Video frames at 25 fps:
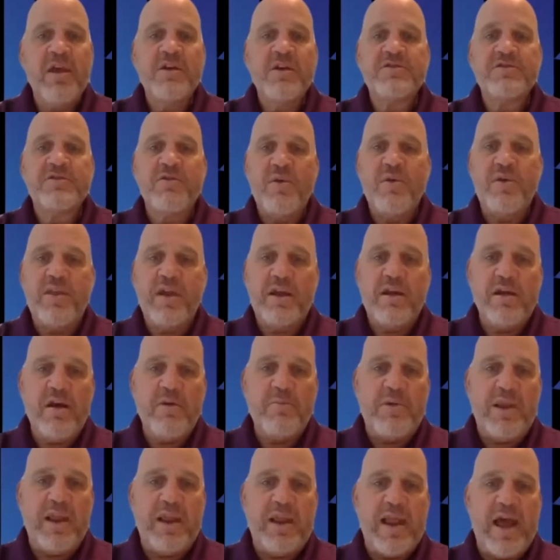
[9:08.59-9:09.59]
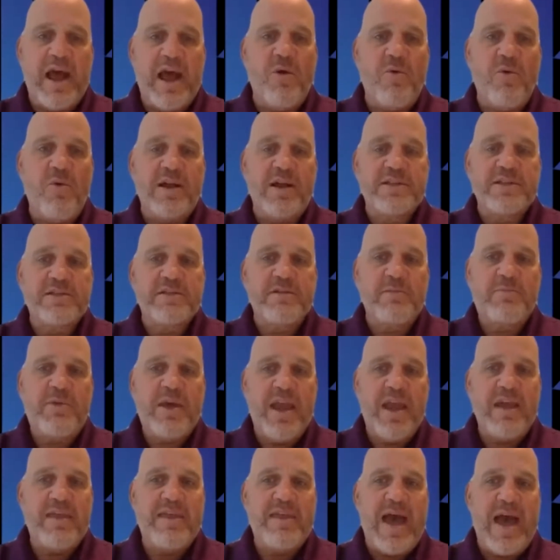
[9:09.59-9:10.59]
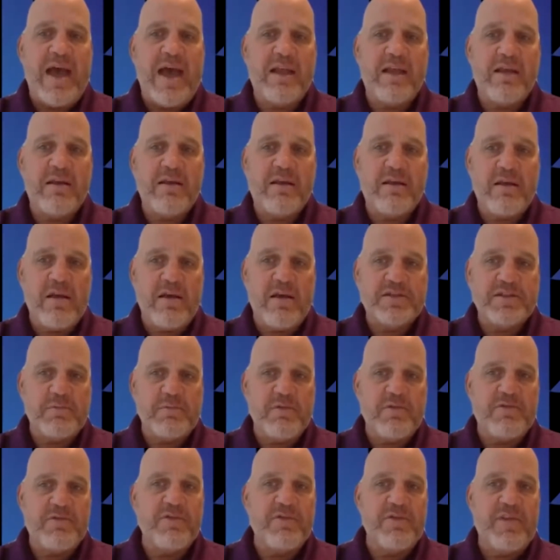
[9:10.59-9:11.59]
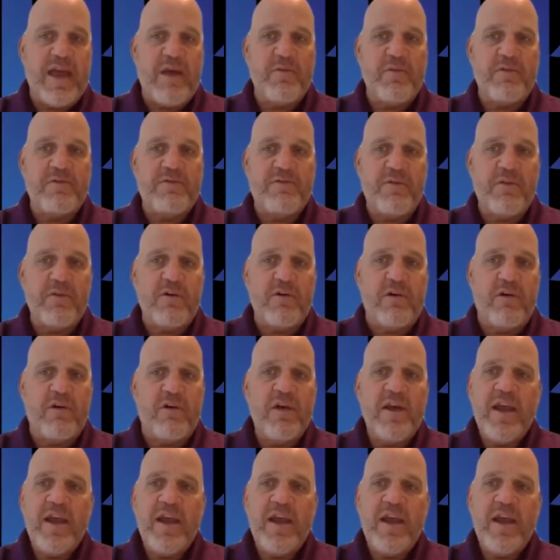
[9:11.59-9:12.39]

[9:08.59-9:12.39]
So when the company now wants to pay that customer for that referral,